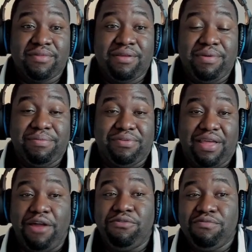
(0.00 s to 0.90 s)
people's
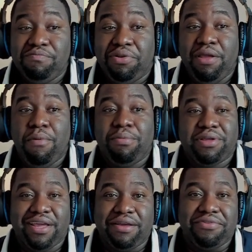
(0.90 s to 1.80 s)
like, I don't even play mobile
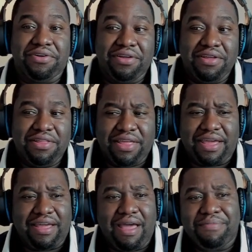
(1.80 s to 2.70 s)
games, or like,
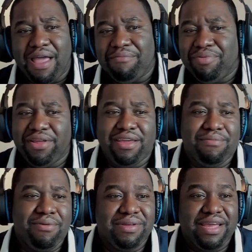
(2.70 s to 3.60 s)
I'm not playing
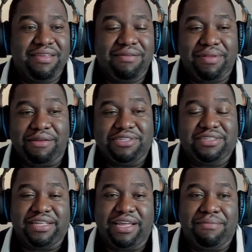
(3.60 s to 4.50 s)
mobile games. I'm just
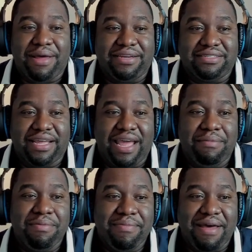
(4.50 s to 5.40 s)
like, think about it. It's like, how
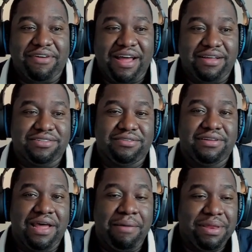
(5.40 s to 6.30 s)
many people have a console?
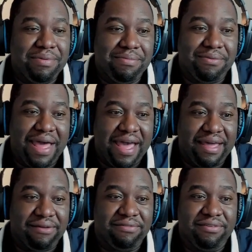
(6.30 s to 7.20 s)
How many people
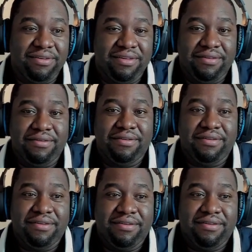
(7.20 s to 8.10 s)
have
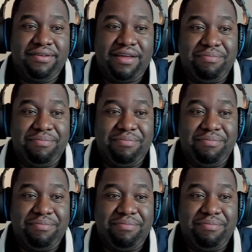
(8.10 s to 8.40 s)
a